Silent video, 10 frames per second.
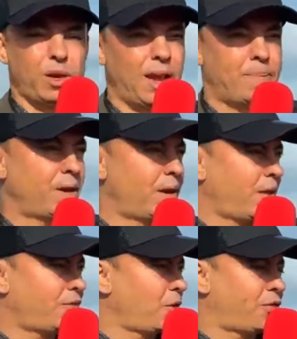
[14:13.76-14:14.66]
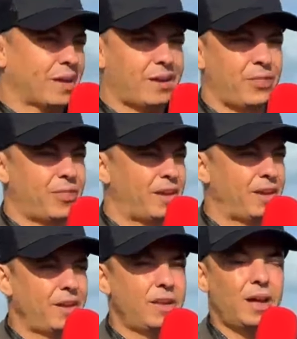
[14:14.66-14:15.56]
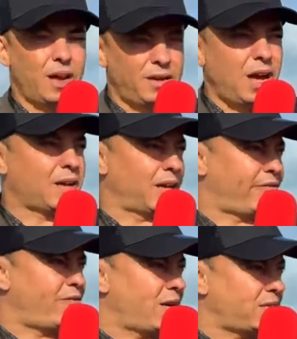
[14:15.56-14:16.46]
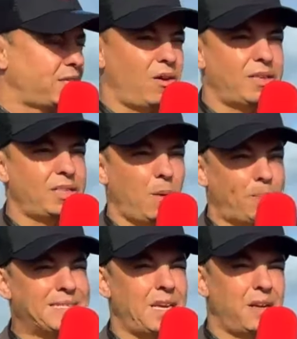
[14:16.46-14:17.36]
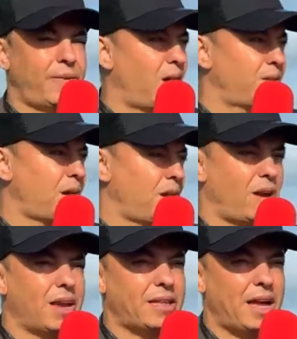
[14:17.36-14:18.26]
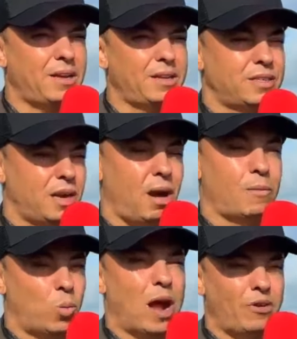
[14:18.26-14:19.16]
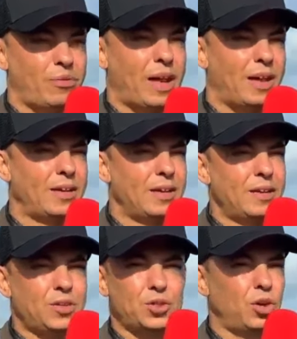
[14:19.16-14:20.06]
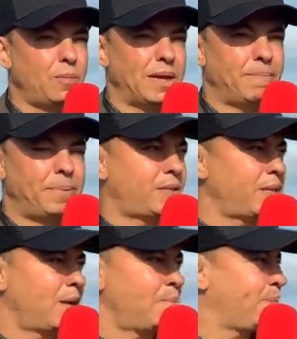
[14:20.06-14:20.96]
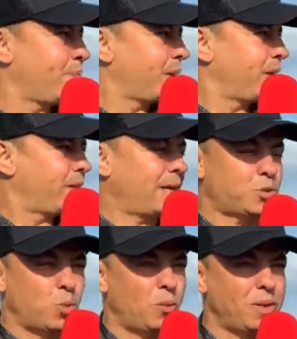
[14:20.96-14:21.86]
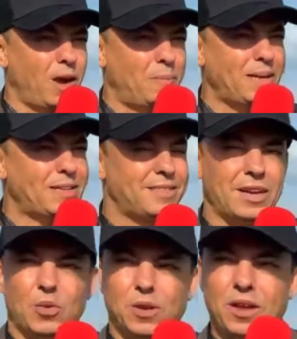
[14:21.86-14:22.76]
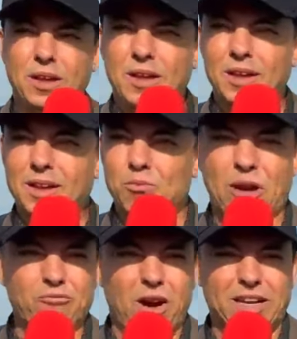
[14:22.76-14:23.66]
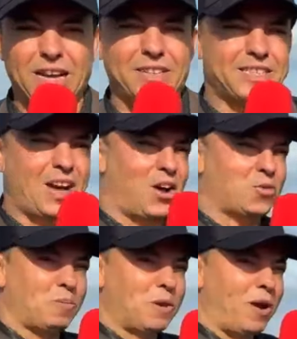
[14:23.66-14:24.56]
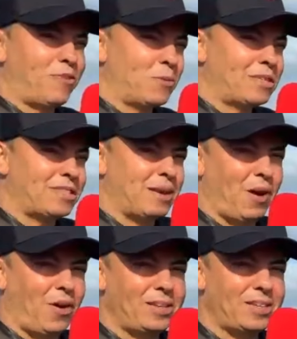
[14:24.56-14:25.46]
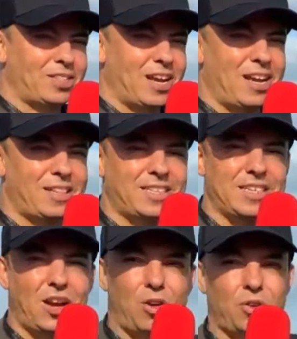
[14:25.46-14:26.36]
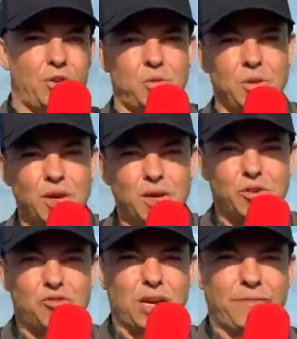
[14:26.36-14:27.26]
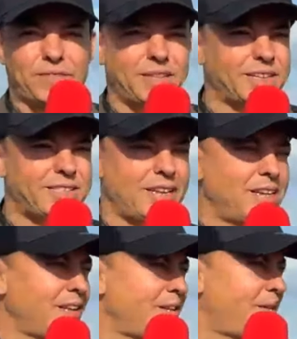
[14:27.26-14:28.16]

the club through thick and thin. And luckily for us, 90-odd percent of ours are like that. And I'm aware of that. Do you know what I mean? But that's where we are, mate. So we're at Reigate. This is Hartswood, by the way. Everyone wants to see it behind us, yeah. This is our new training facility,